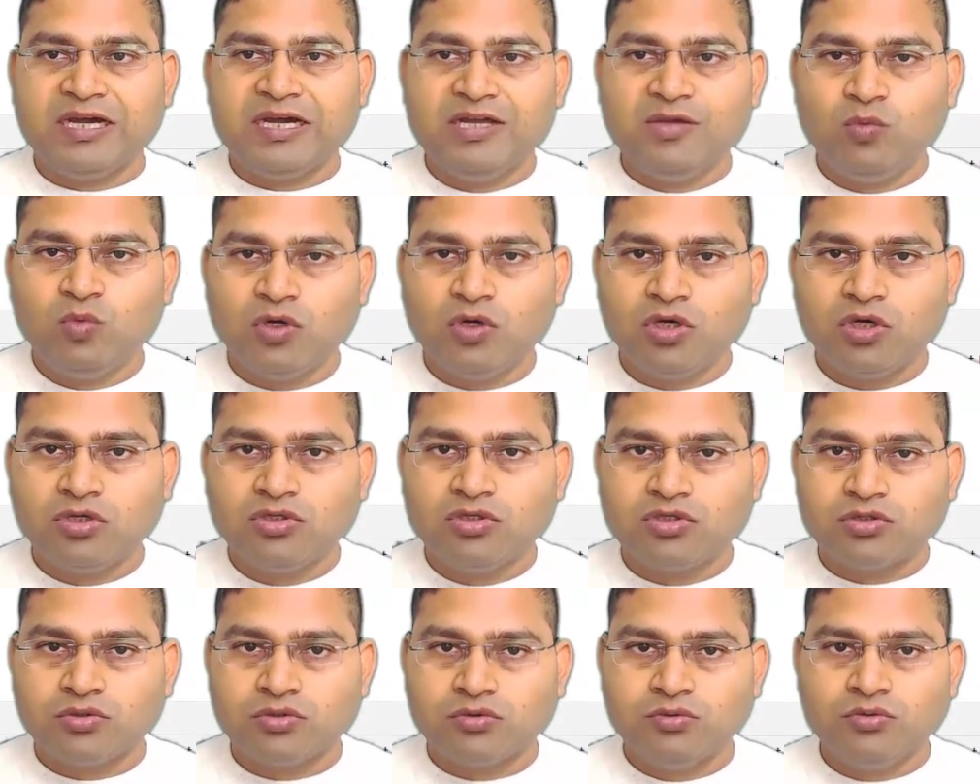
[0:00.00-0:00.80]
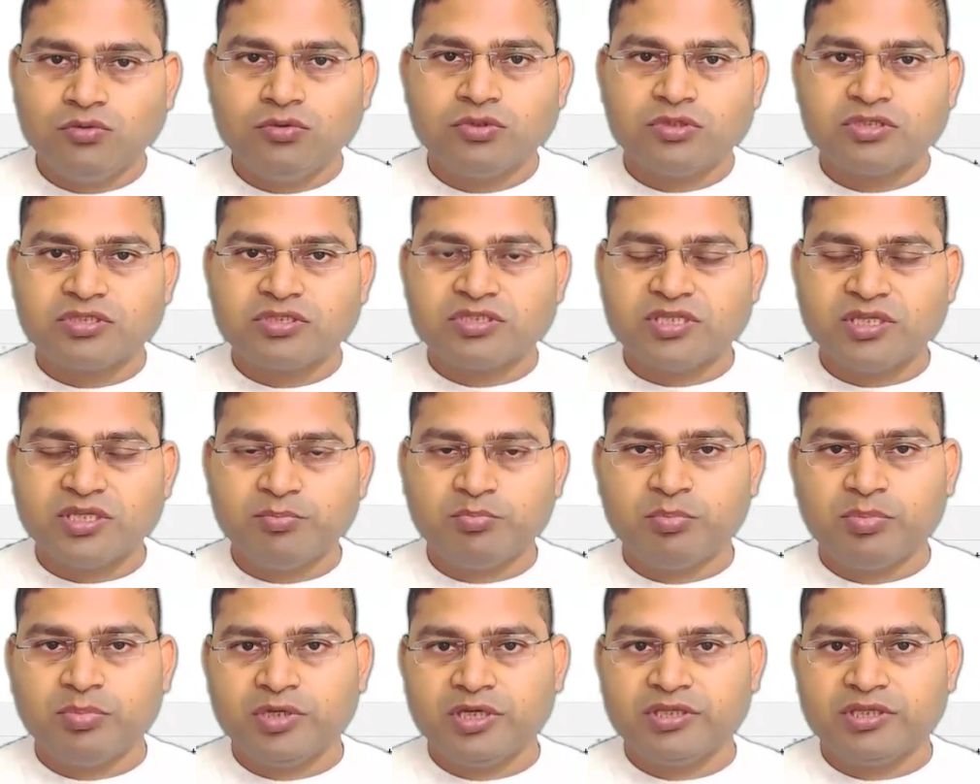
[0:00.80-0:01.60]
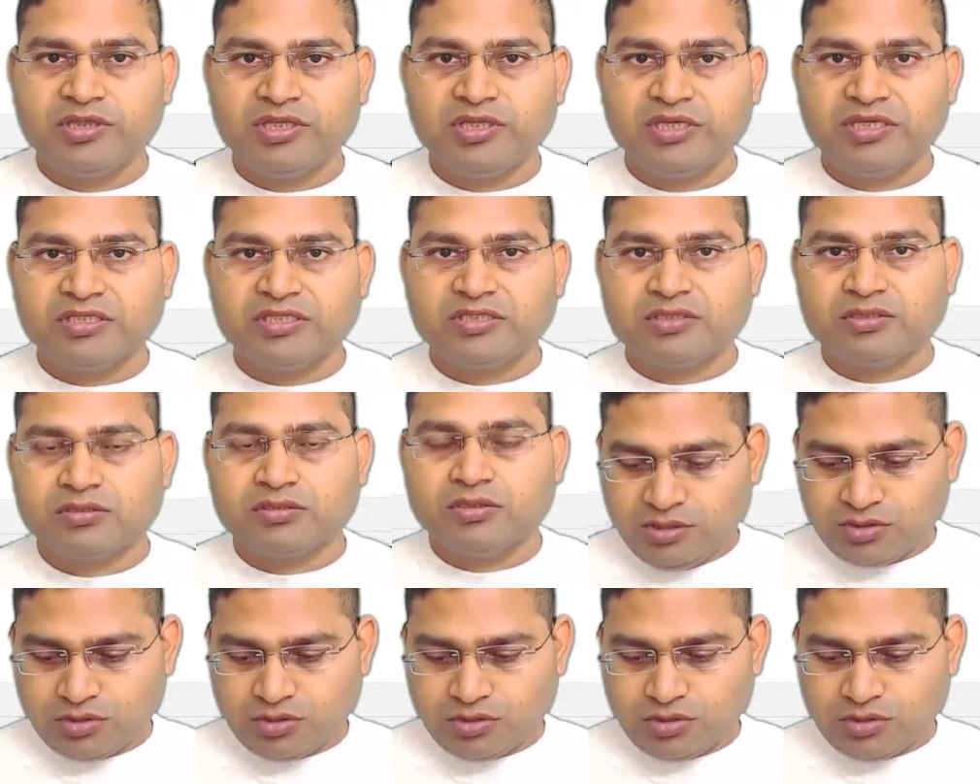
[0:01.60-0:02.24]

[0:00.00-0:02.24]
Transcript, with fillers: I want to zip these.